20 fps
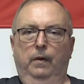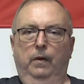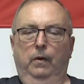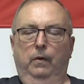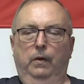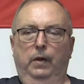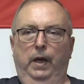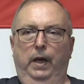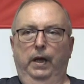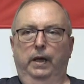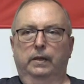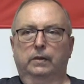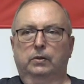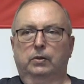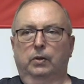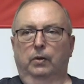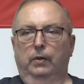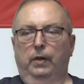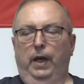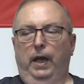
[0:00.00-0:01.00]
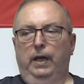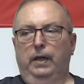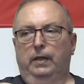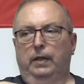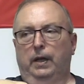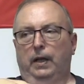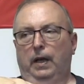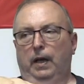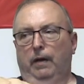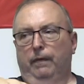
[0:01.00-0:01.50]
Okay, so the
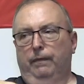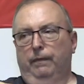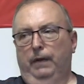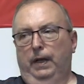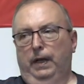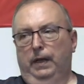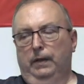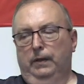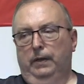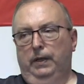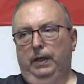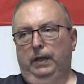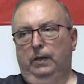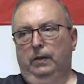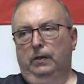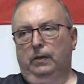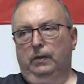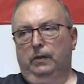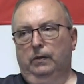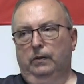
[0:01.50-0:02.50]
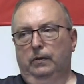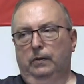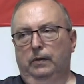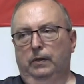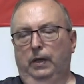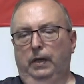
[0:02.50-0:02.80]
ATF made it legal,